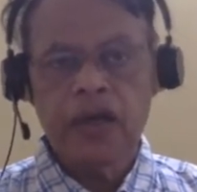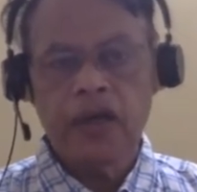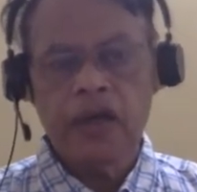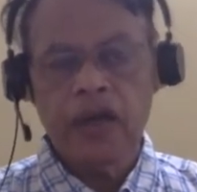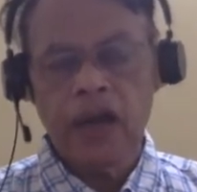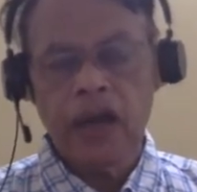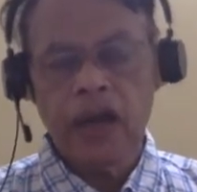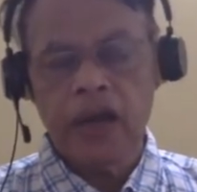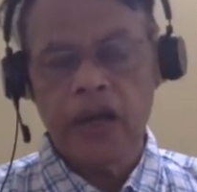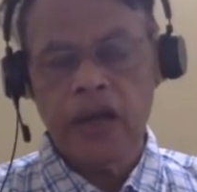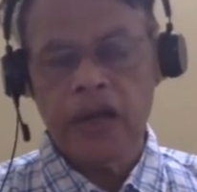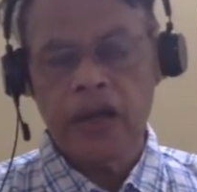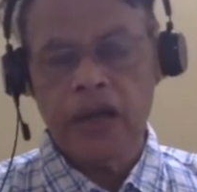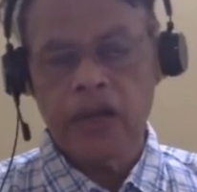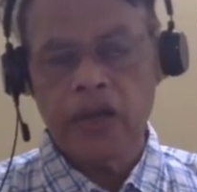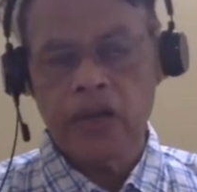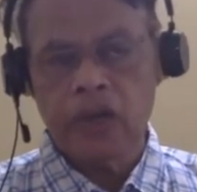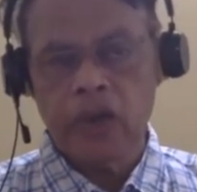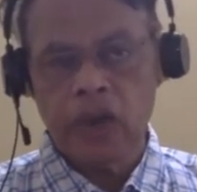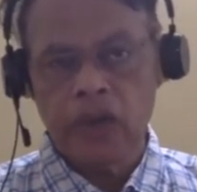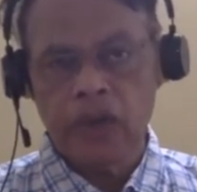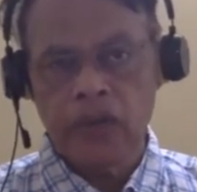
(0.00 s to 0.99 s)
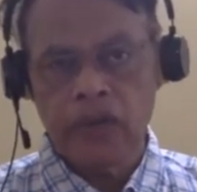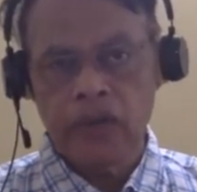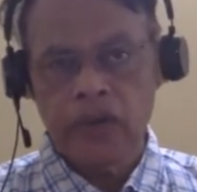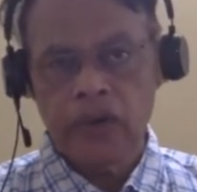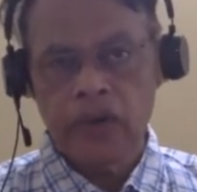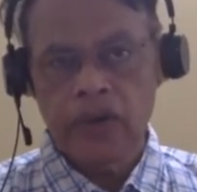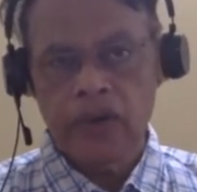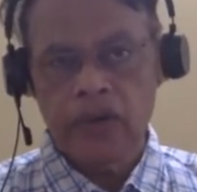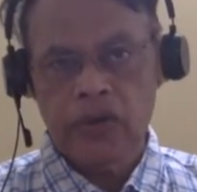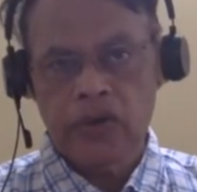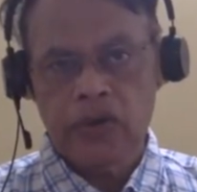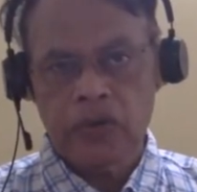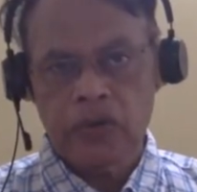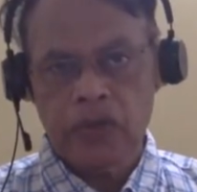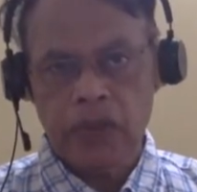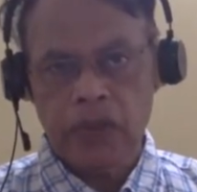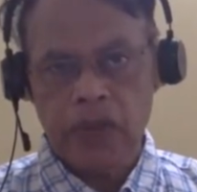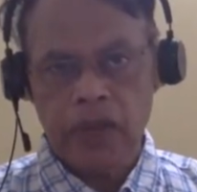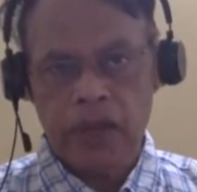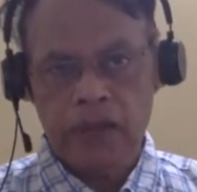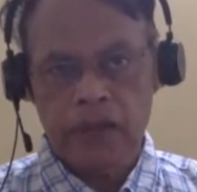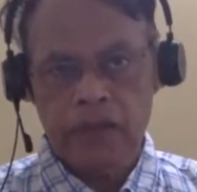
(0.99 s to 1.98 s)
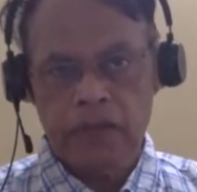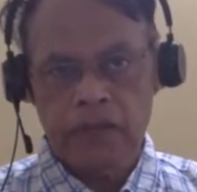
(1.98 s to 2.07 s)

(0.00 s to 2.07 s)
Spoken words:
dull in case of spleen.